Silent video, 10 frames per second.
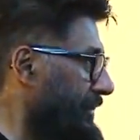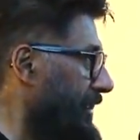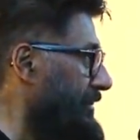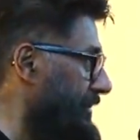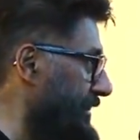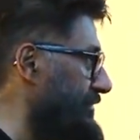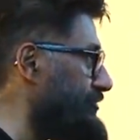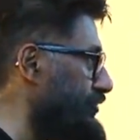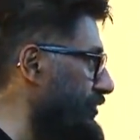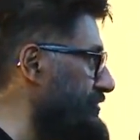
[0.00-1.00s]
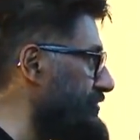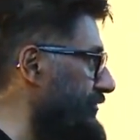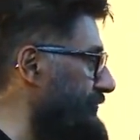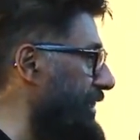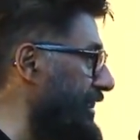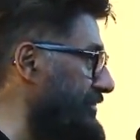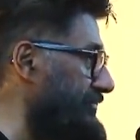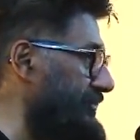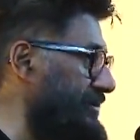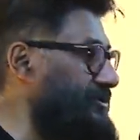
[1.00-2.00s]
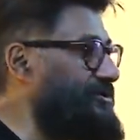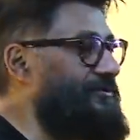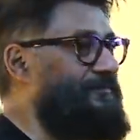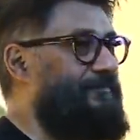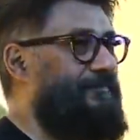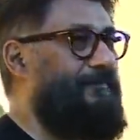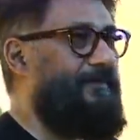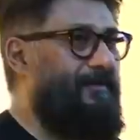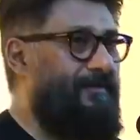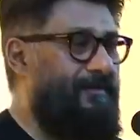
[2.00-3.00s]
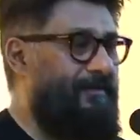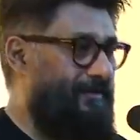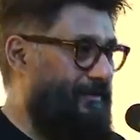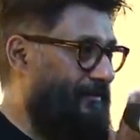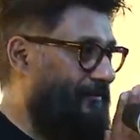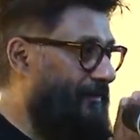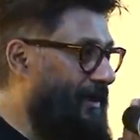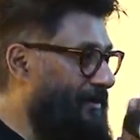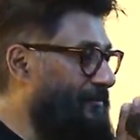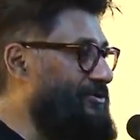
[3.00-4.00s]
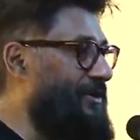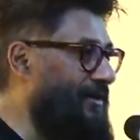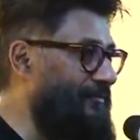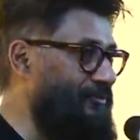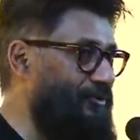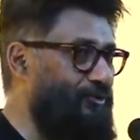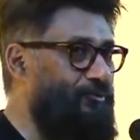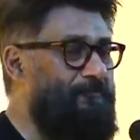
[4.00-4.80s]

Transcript: and great souls of Bharatvarsh, my namaskaram to you.